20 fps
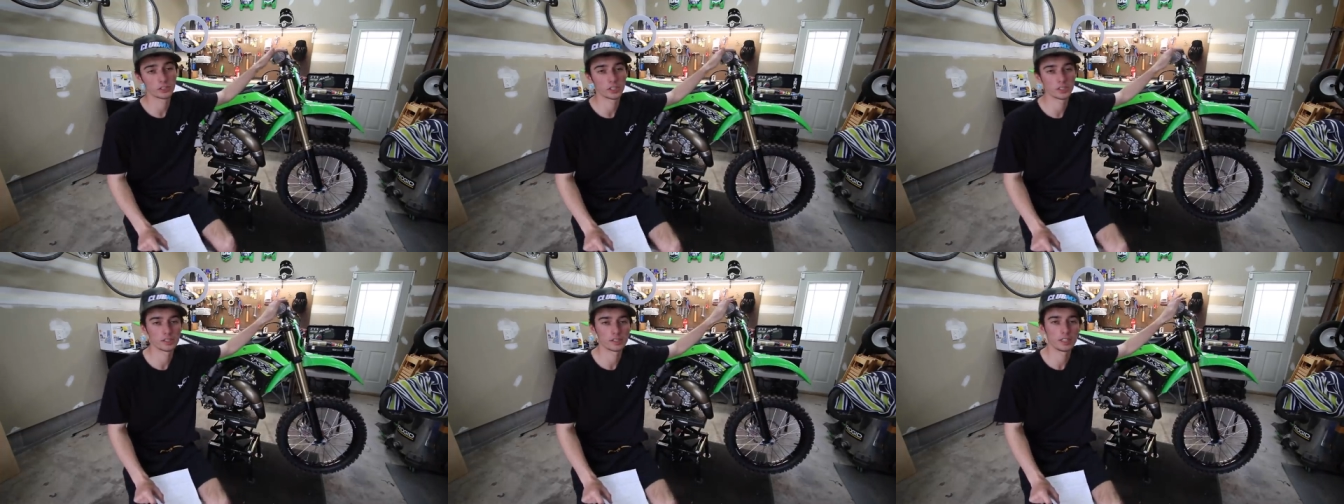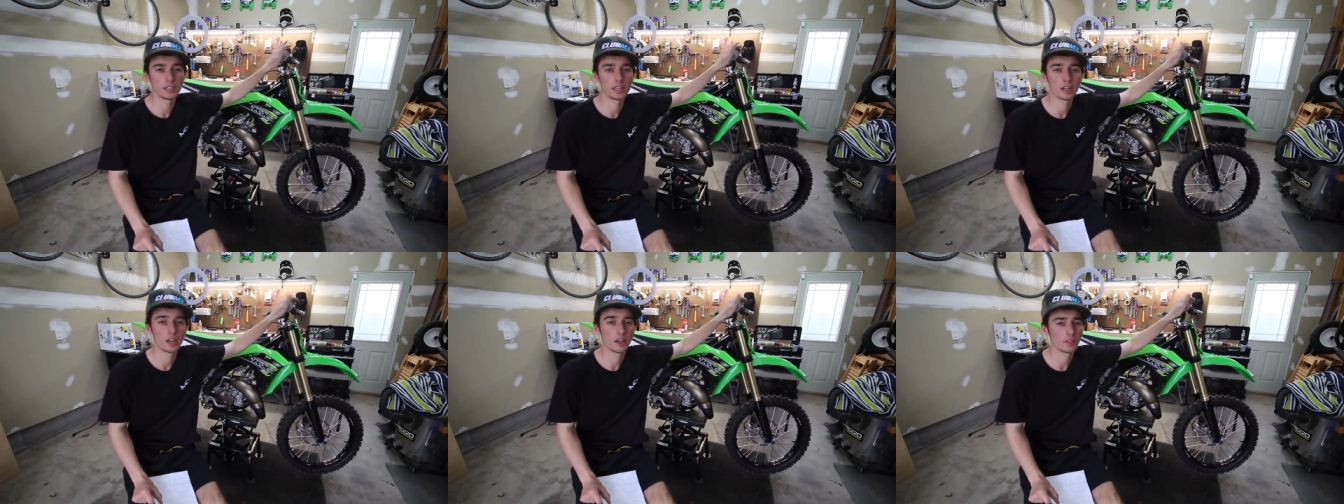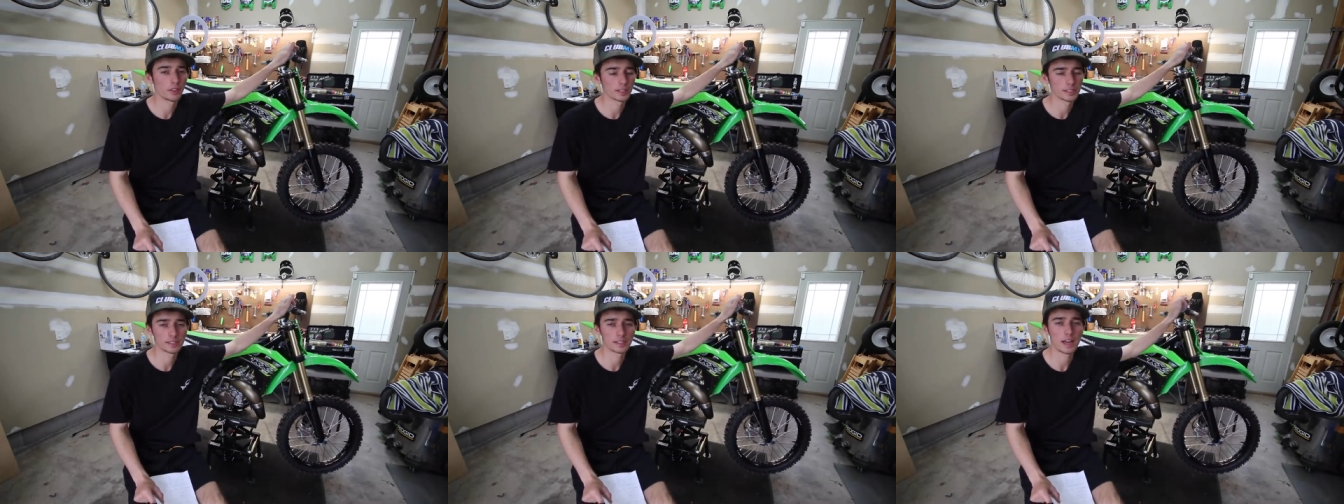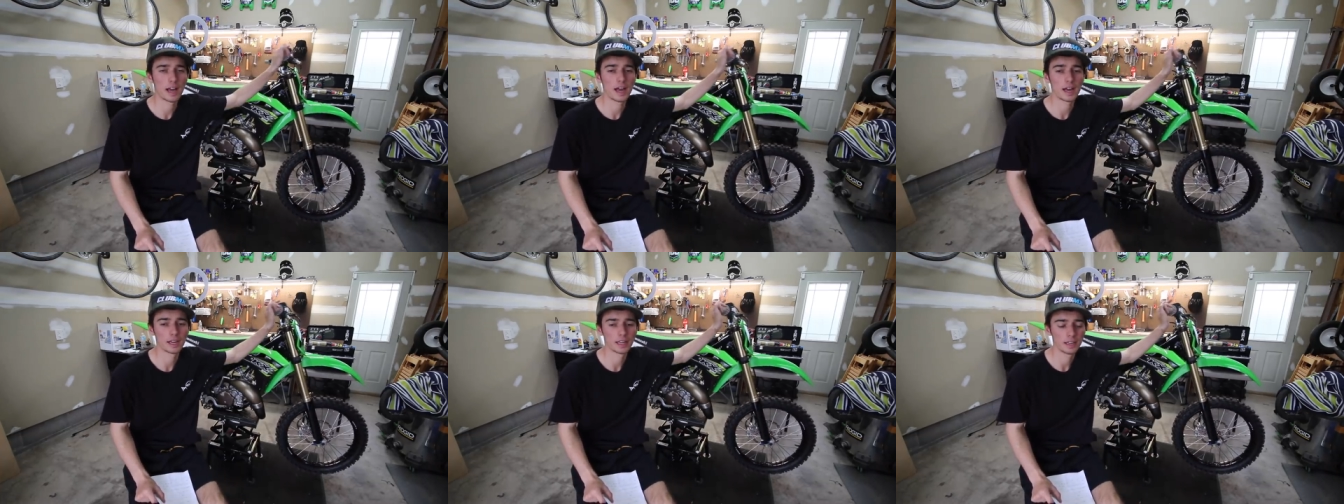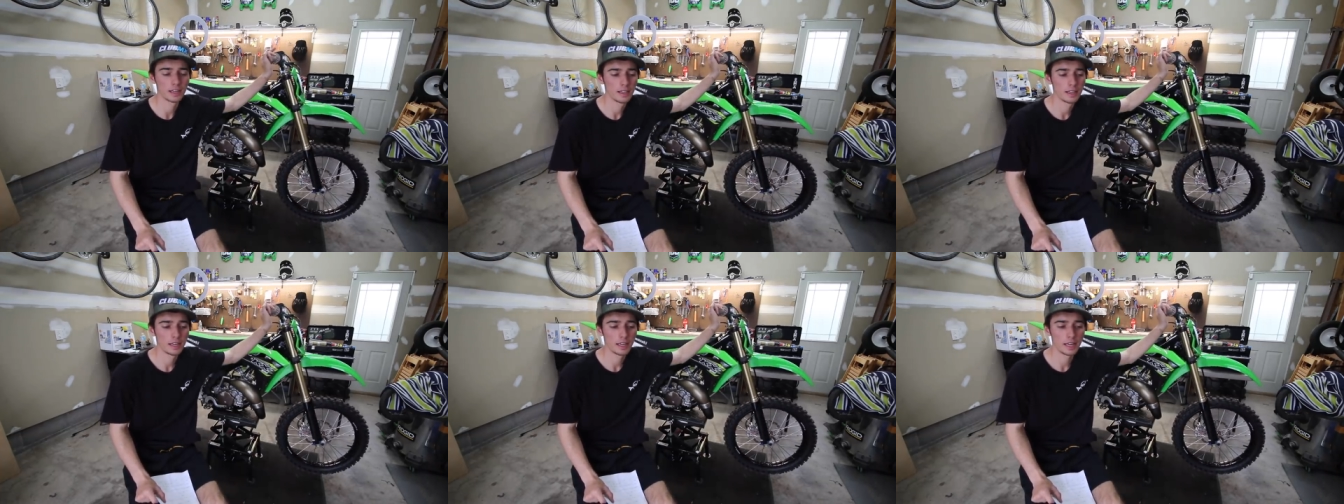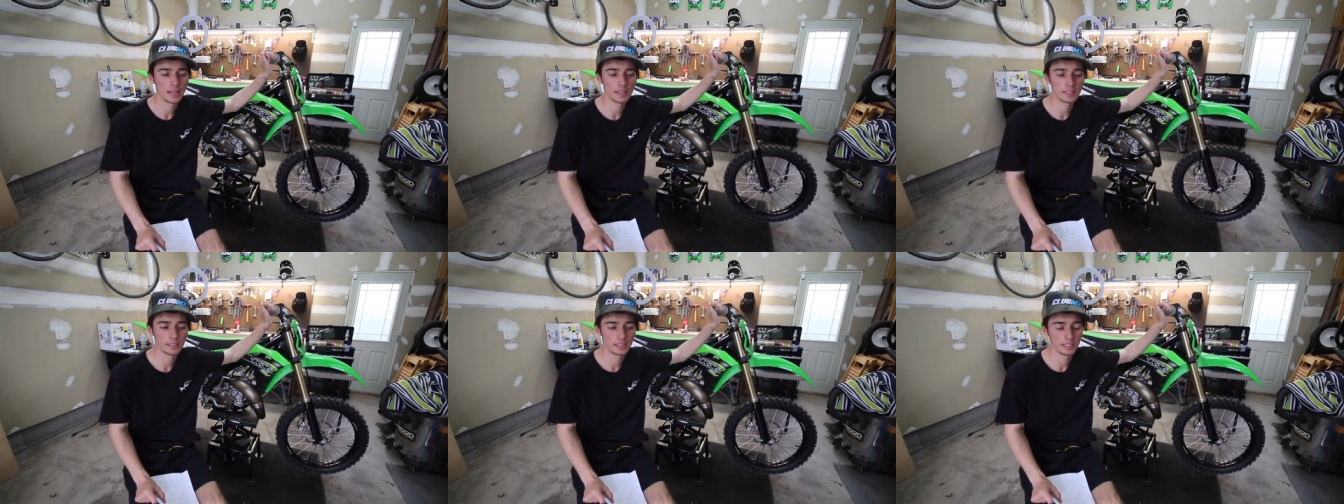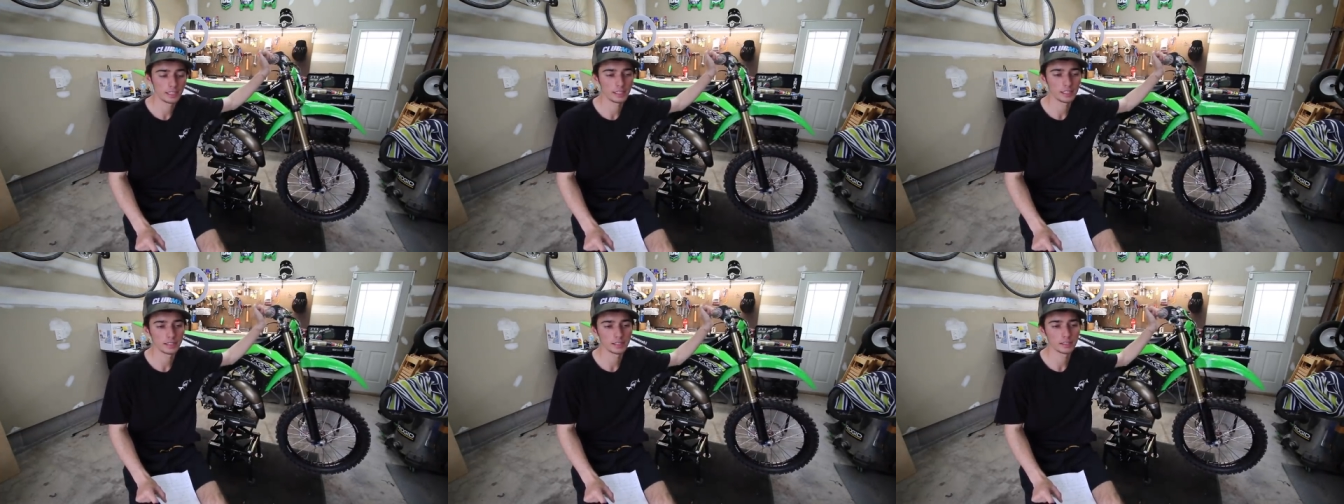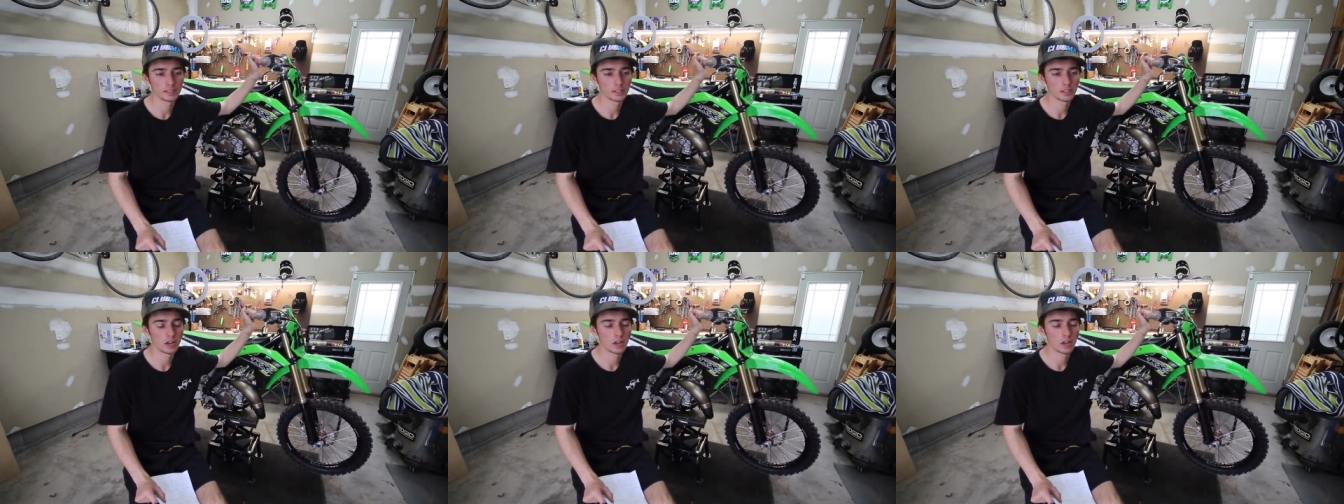are just the stock 18